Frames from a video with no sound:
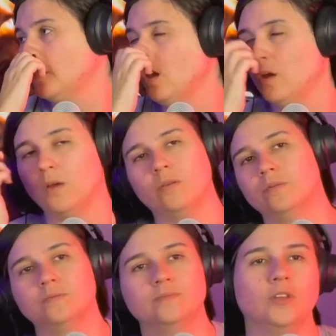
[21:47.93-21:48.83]

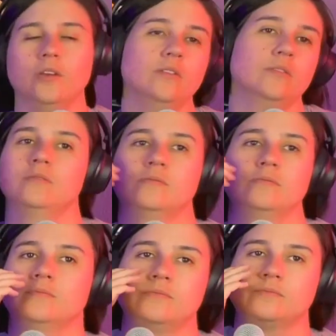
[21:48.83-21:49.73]

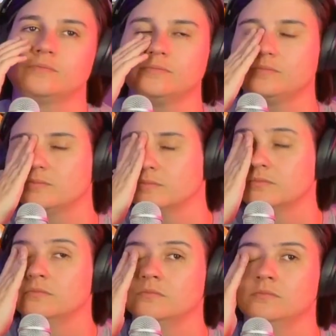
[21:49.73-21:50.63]

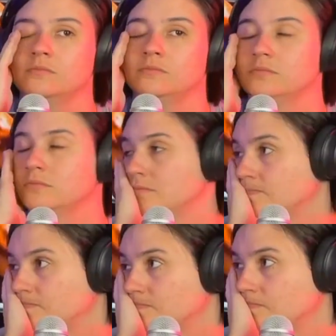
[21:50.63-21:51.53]

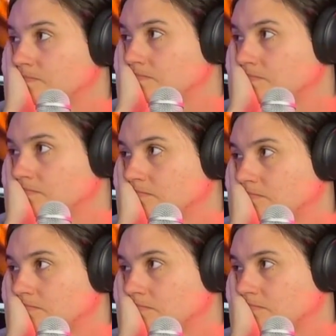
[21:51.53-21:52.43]
This person isn't speaking.